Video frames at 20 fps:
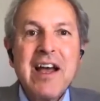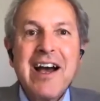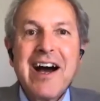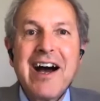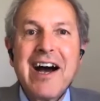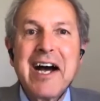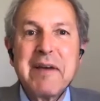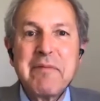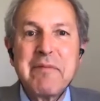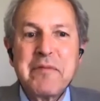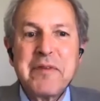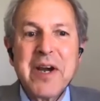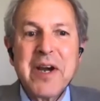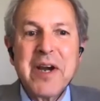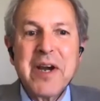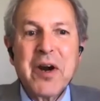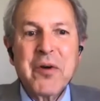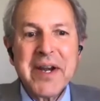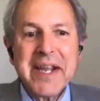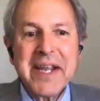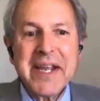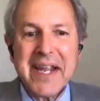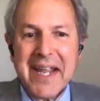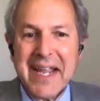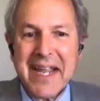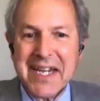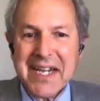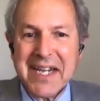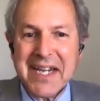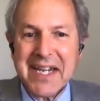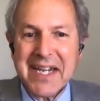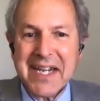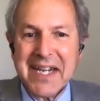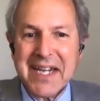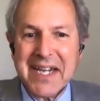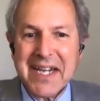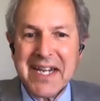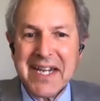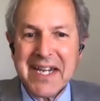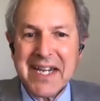I'm very
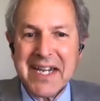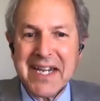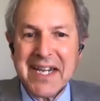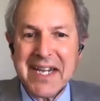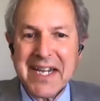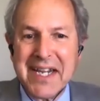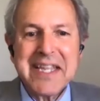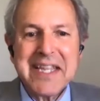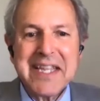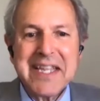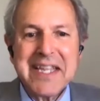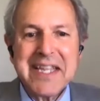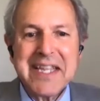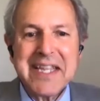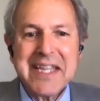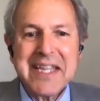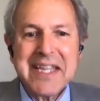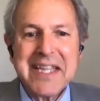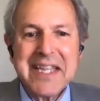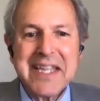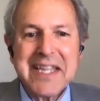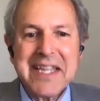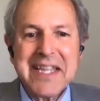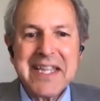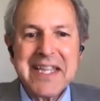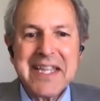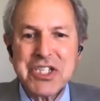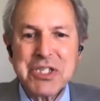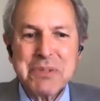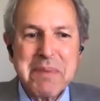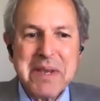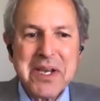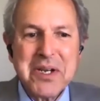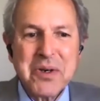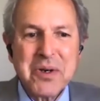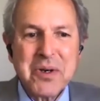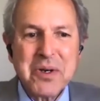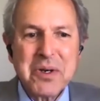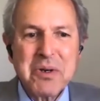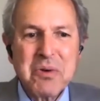excited that our guest
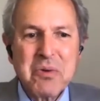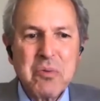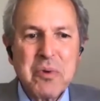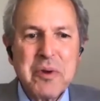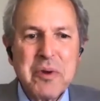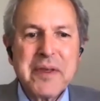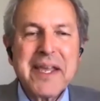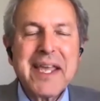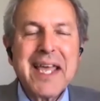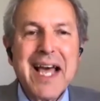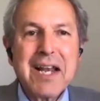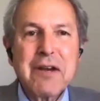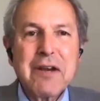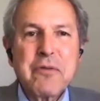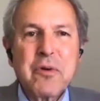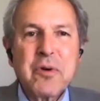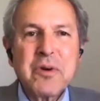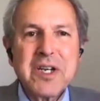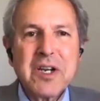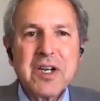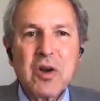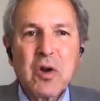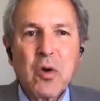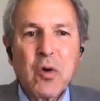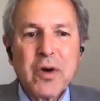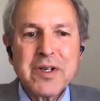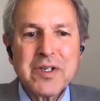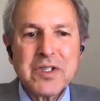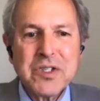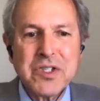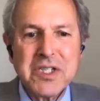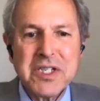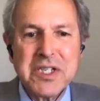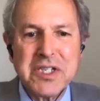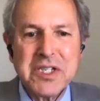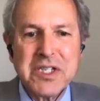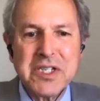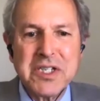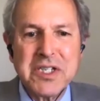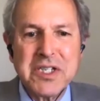speaker with the California Lawyers
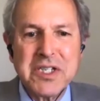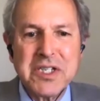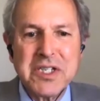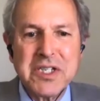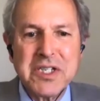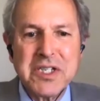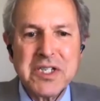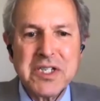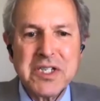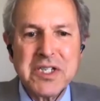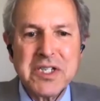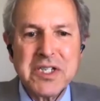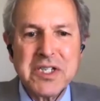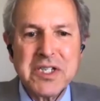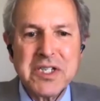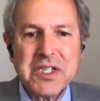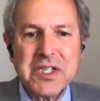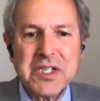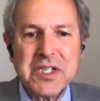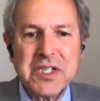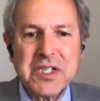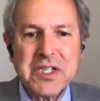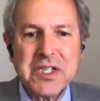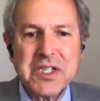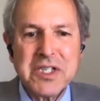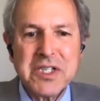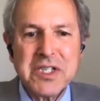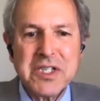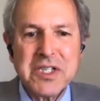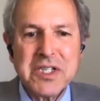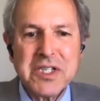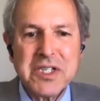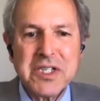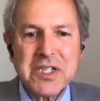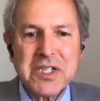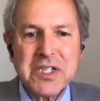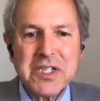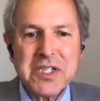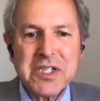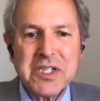Association
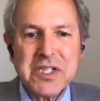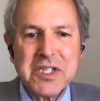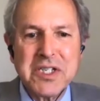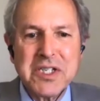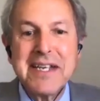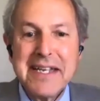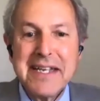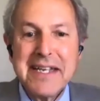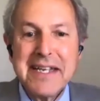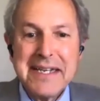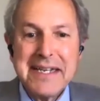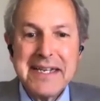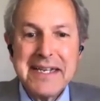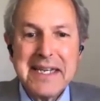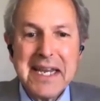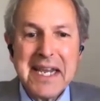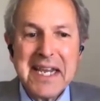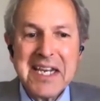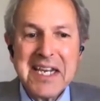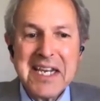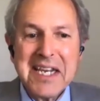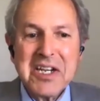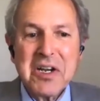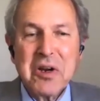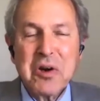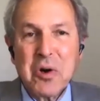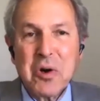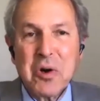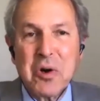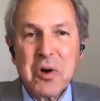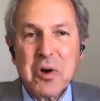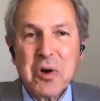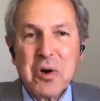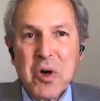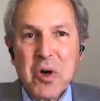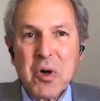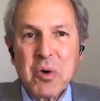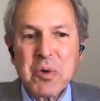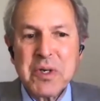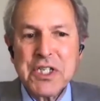is Dean Erwin
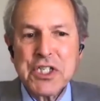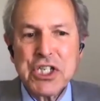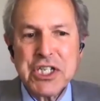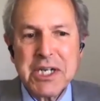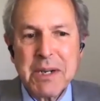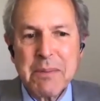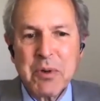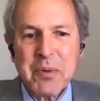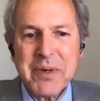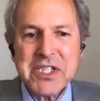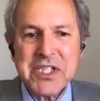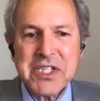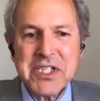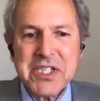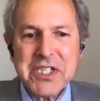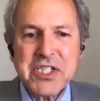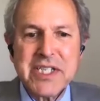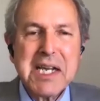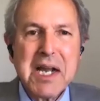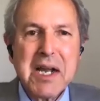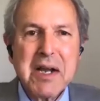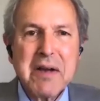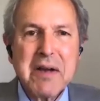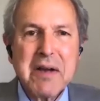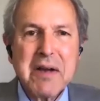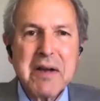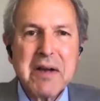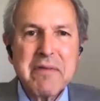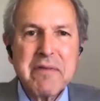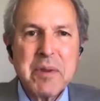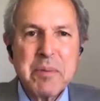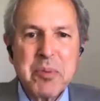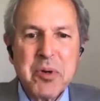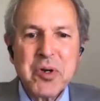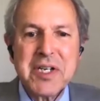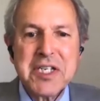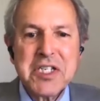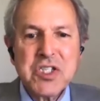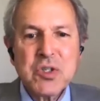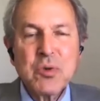Chemerinsky of the Berkeley
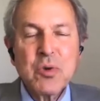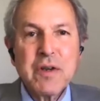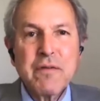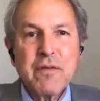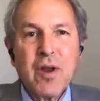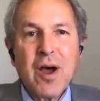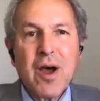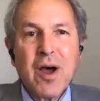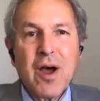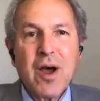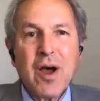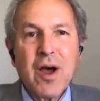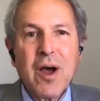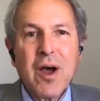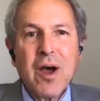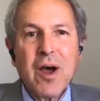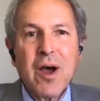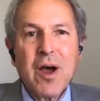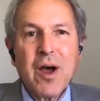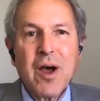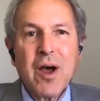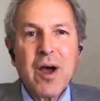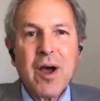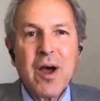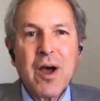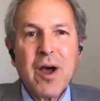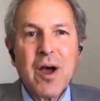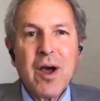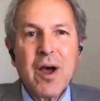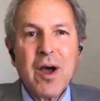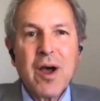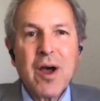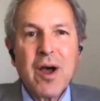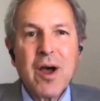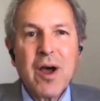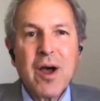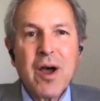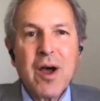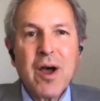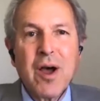School of Law. Our topic
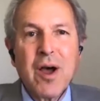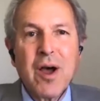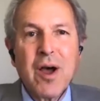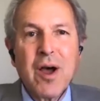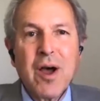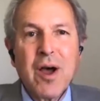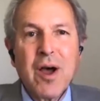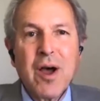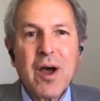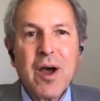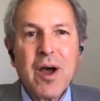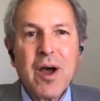is